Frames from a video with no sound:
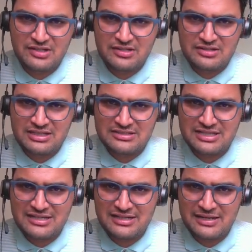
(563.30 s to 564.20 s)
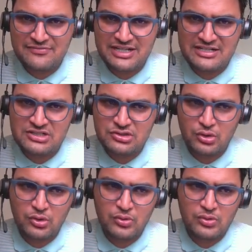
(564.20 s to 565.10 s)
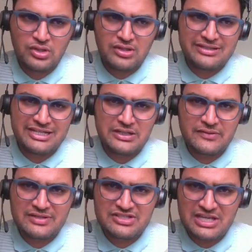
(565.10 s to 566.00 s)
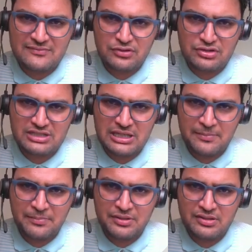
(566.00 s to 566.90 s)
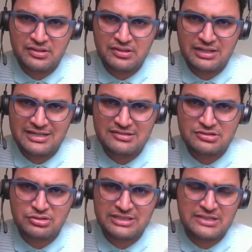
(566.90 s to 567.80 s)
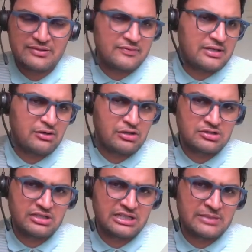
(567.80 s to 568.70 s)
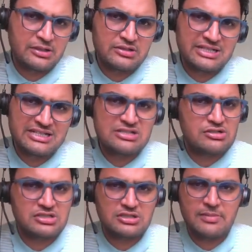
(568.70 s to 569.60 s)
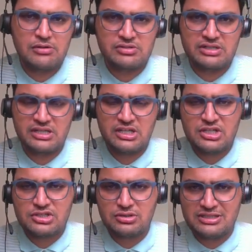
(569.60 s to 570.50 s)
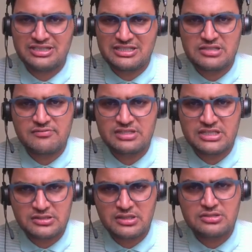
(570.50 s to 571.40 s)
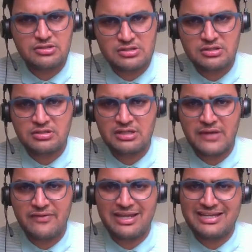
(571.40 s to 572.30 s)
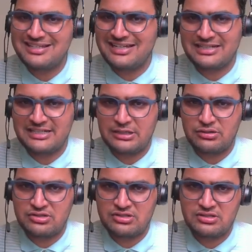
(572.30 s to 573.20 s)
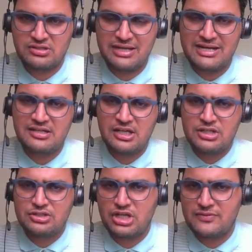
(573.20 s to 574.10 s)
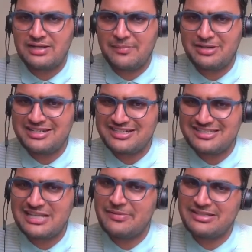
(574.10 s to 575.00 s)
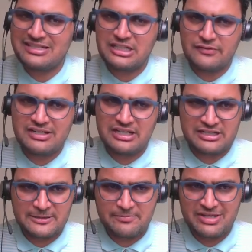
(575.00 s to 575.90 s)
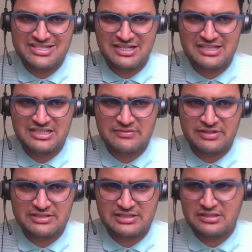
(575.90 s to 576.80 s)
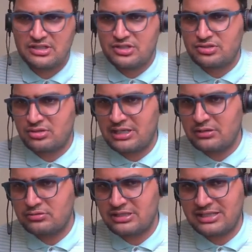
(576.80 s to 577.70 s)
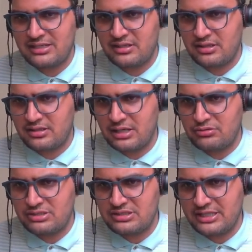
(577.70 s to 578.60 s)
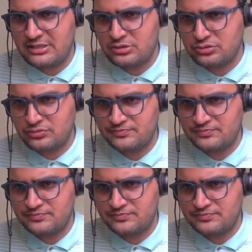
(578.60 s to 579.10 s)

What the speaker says: Yes, left side is O. Then it will check for the up, right? So there it will also return, because that is also the boundary. So this is also not having any connected nodes, right? So it will update itself and then it will return basically this function. So now the count is a 2.